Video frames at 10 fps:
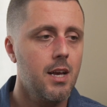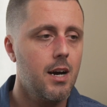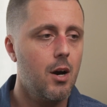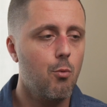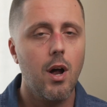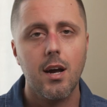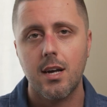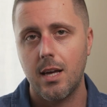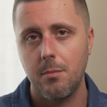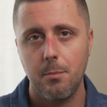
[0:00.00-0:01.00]
rock
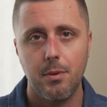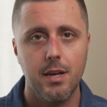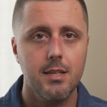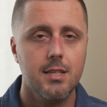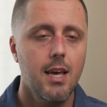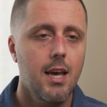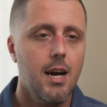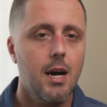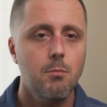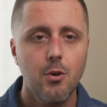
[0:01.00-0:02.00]
climbing place,
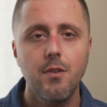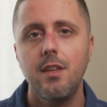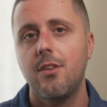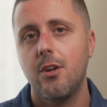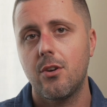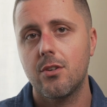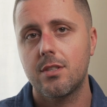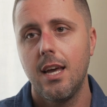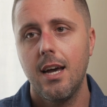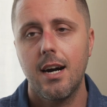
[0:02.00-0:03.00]
movie theaters,